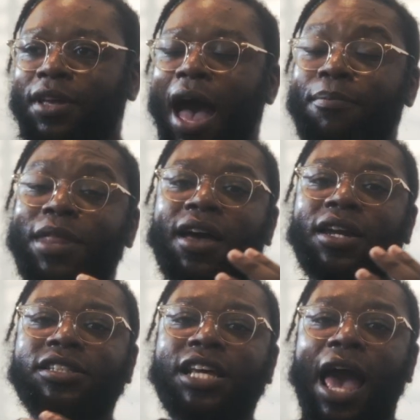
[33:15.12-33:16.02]
I'm not
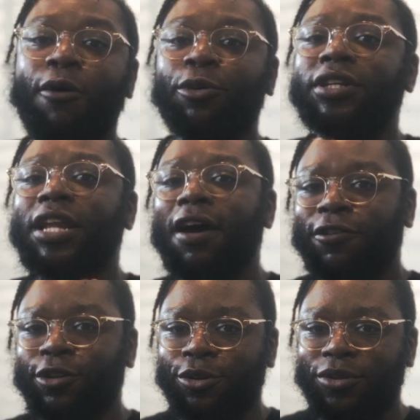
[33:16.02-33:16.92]
going to say I would
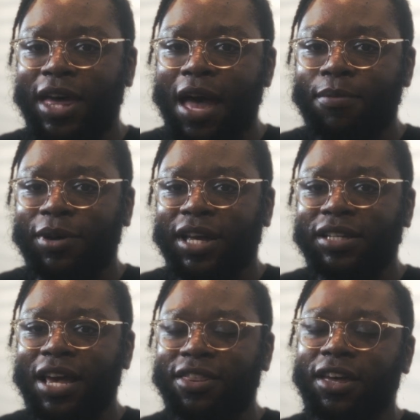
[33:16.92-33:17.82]
never do that
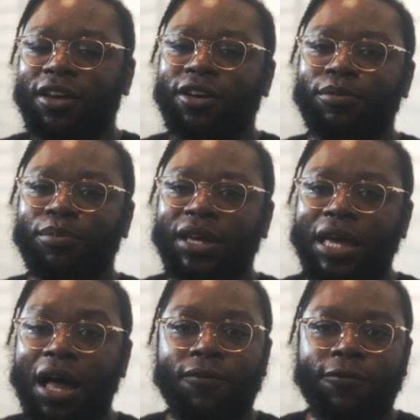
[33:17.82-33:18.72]
because I think it could
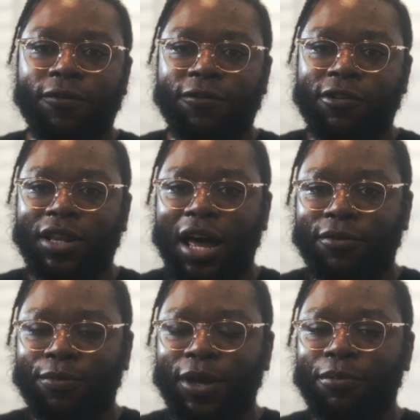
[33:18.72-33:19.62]
be helpful for a
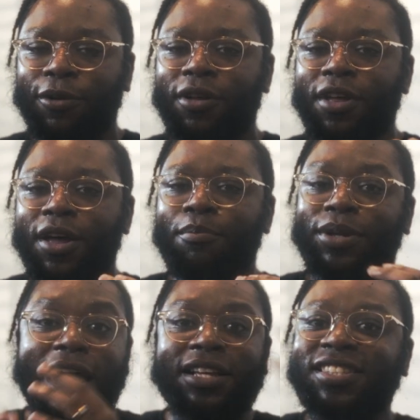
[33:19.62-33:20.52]
lot of people,
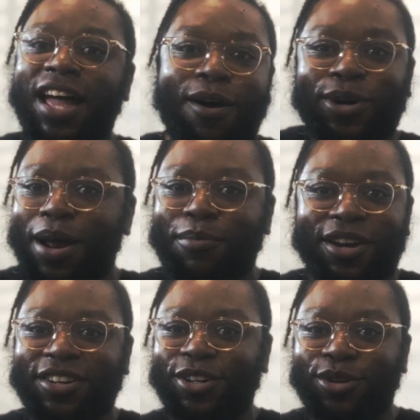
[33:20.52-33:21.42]
but that's not what I'm
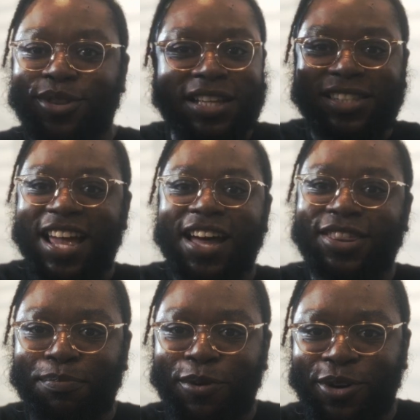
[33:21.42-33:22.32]
here to do. That's
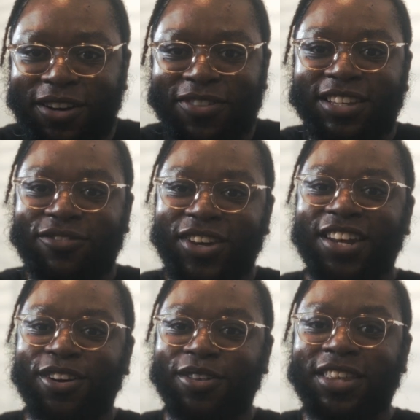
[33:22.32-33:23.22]
not the point of this
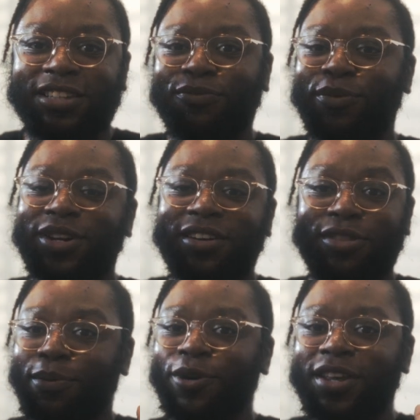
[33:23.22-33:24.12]
video. This point
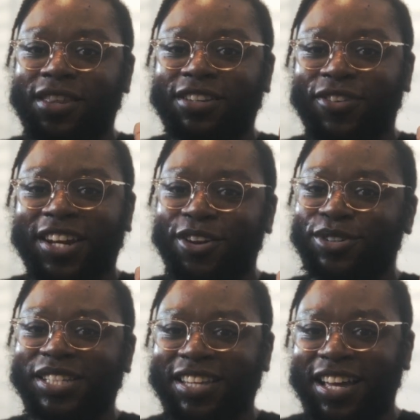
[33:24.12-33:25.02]
of the point of this
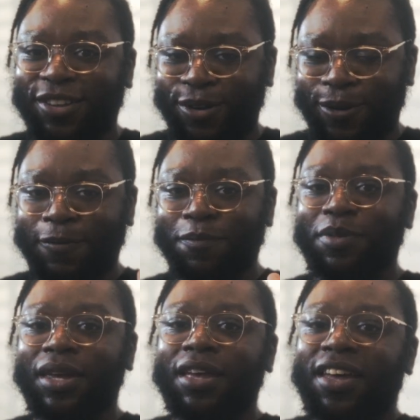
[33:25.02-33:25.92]
video is to tell you
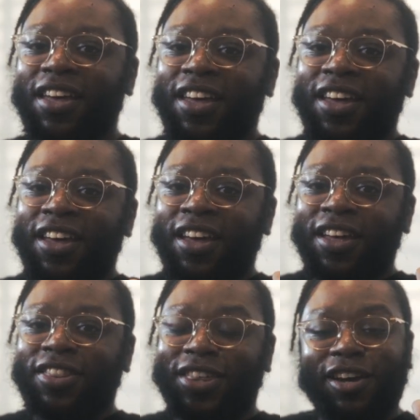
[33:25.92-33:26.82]

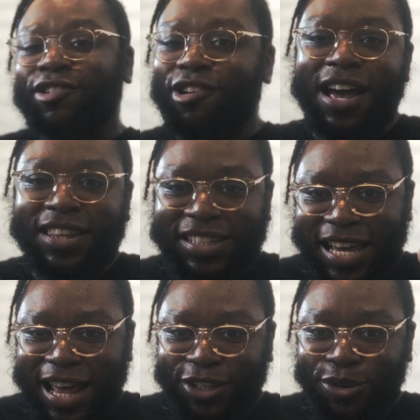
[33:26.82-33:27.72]
they're trying to
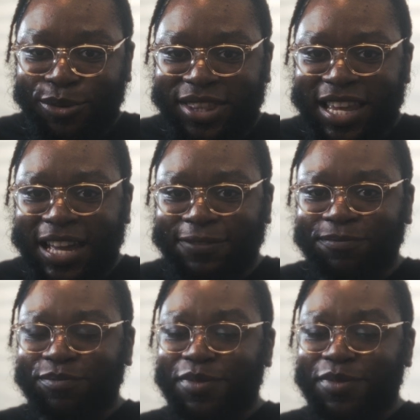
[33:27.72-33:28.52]
saddle you with debt.